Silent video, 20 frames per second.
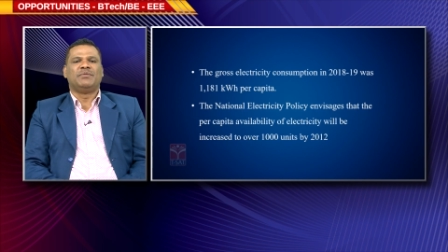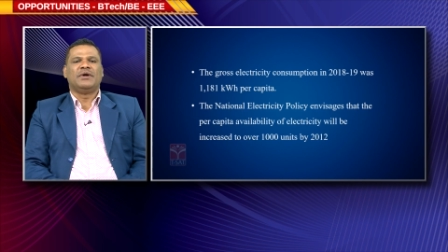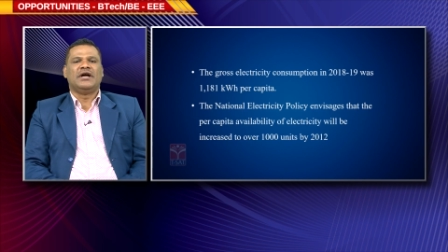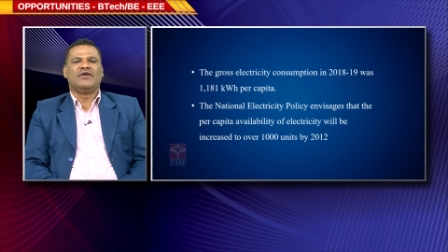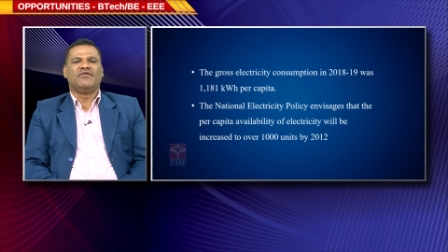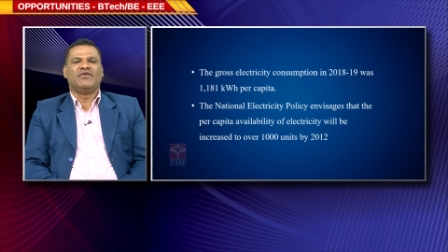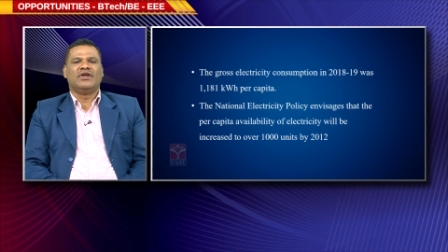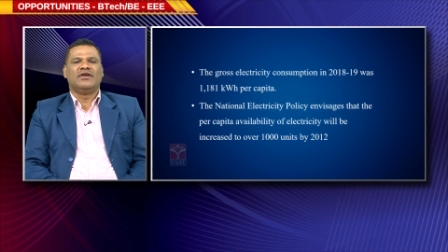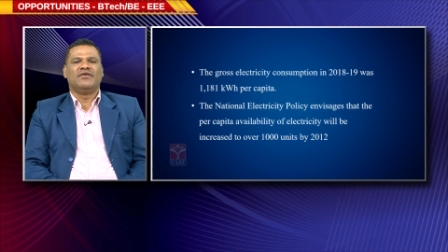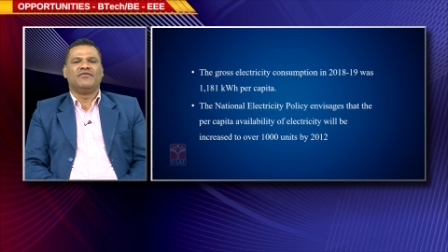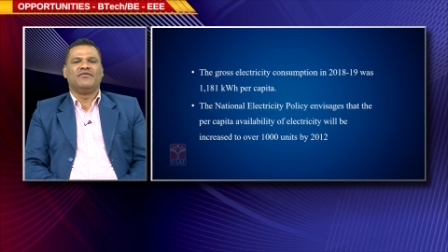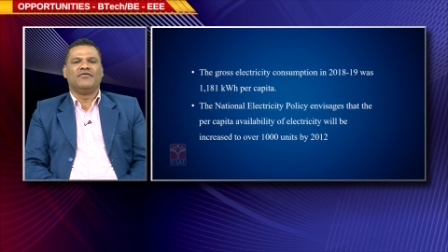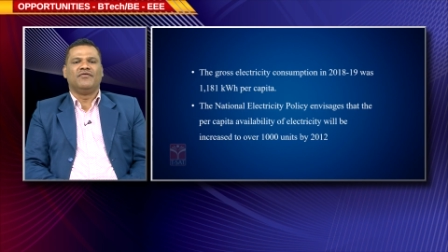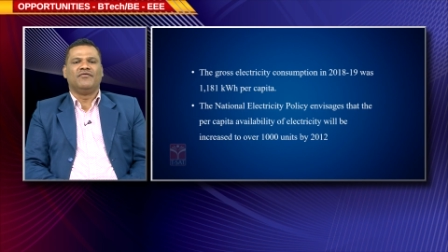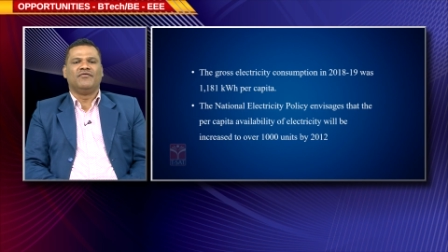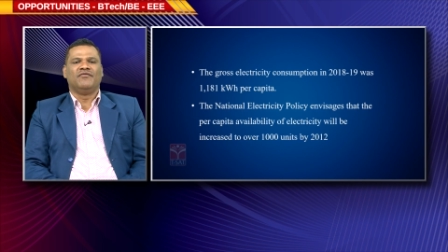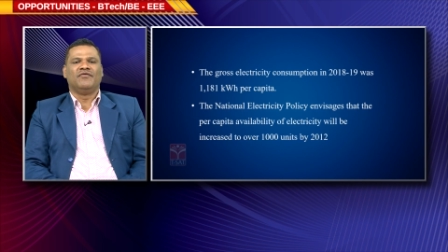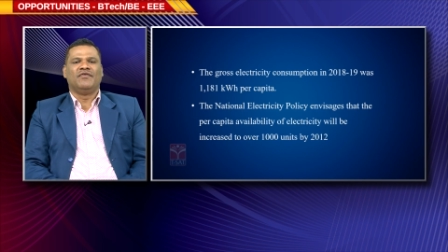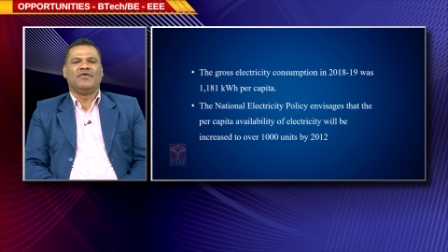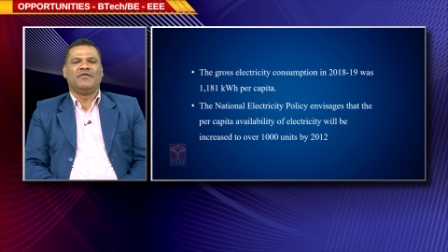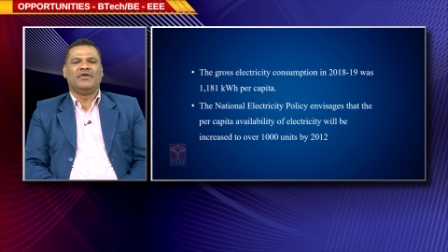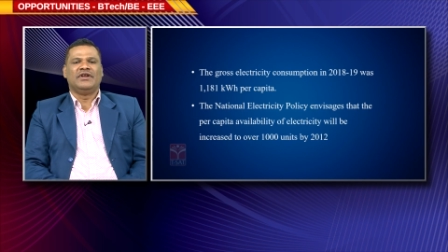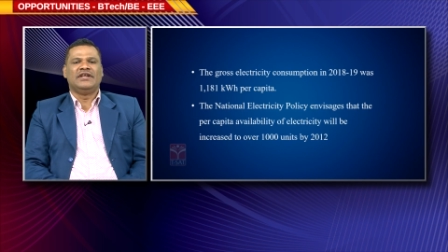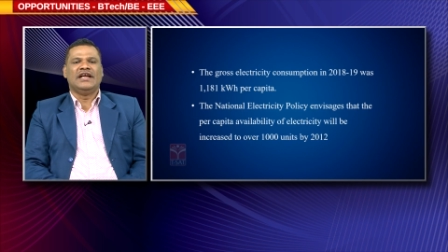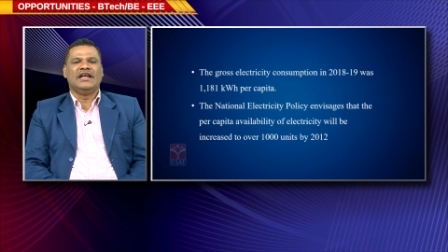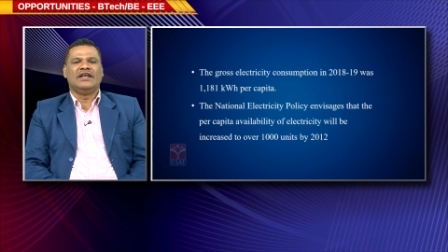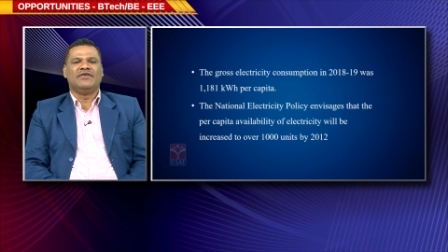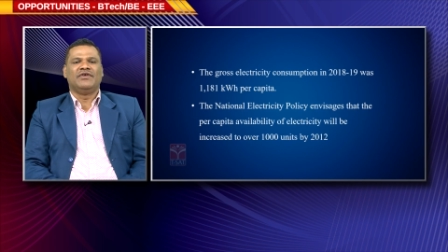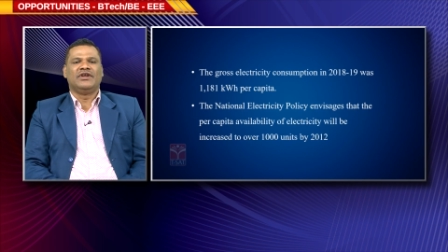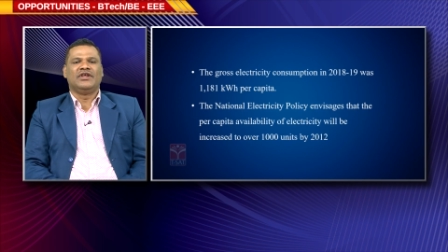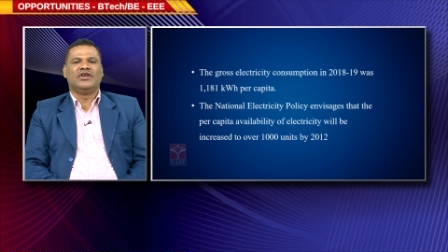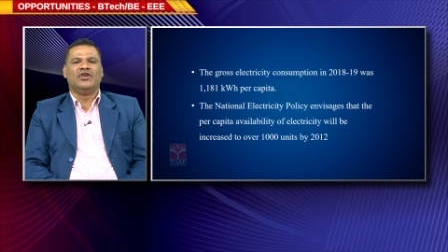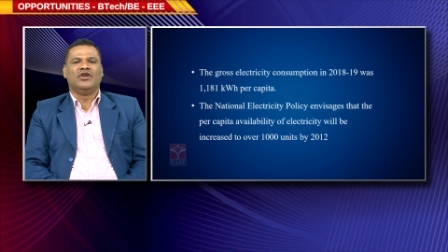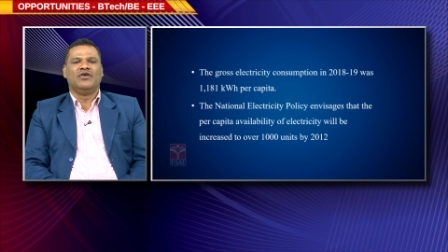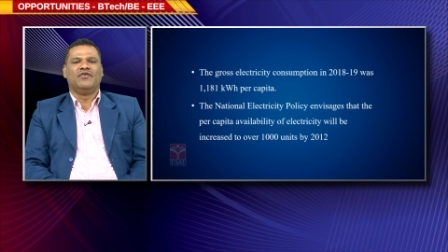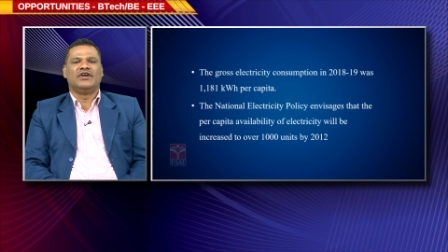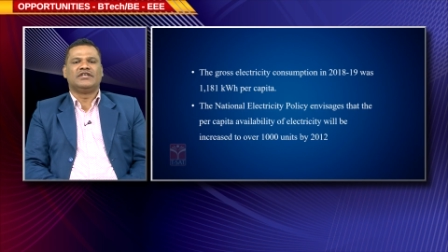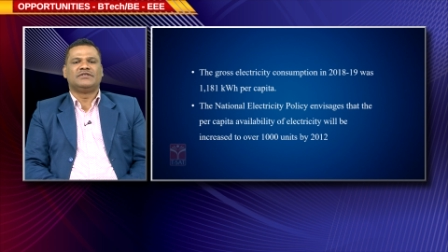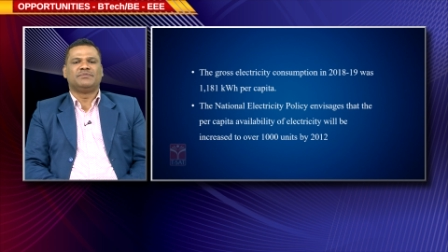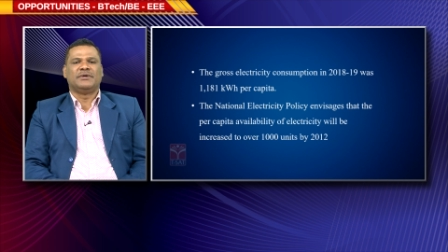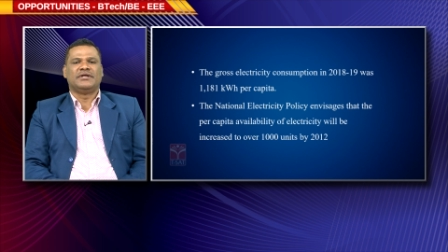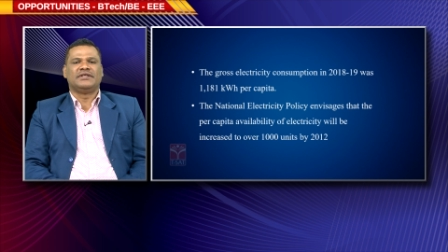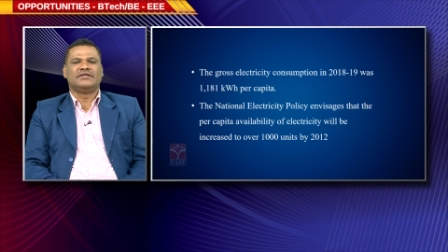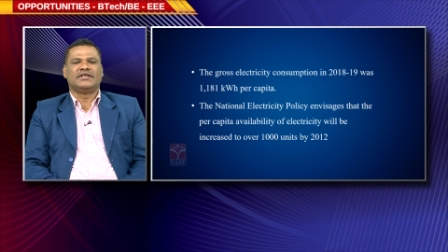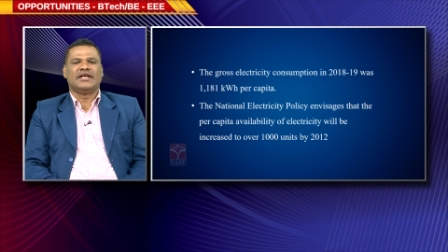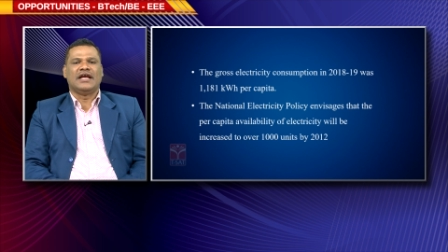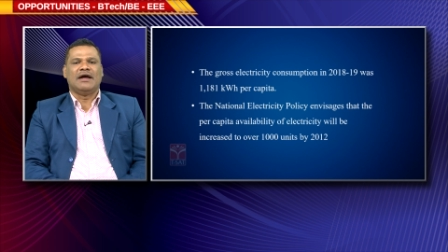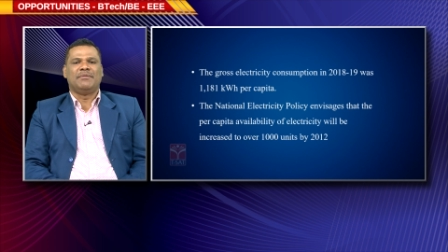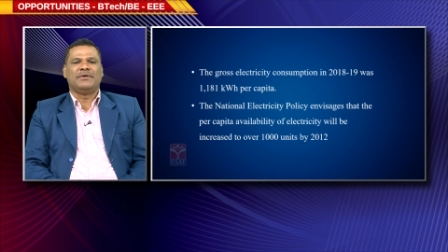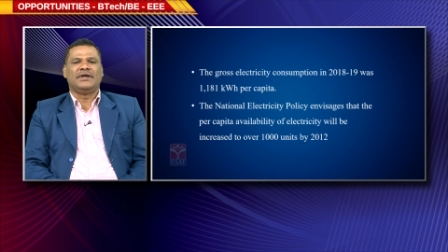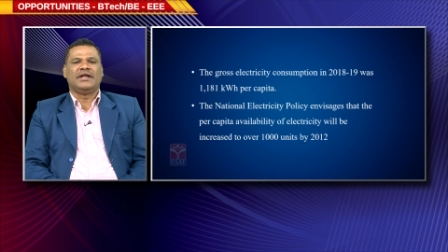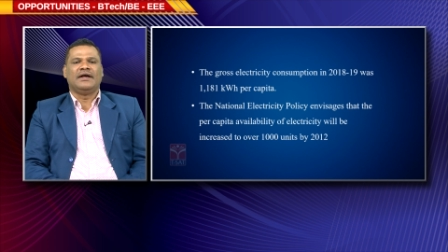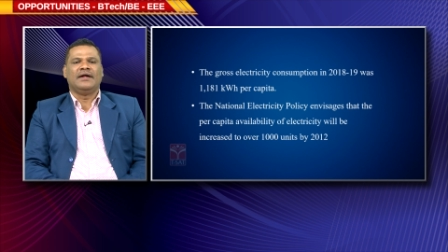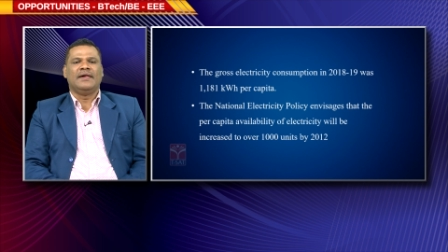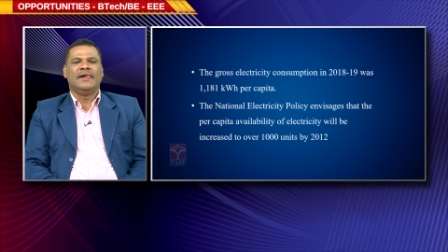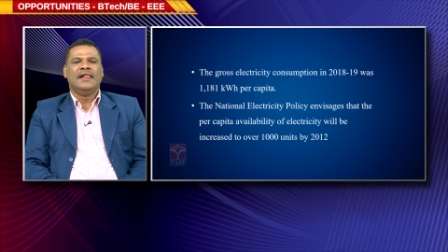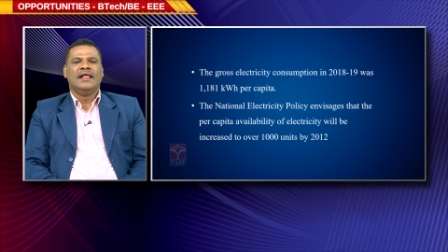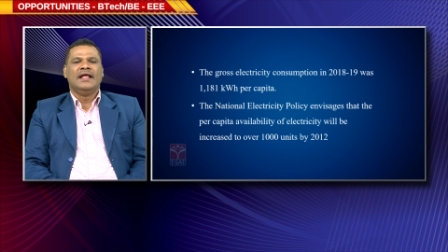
181 kilowatts per capita.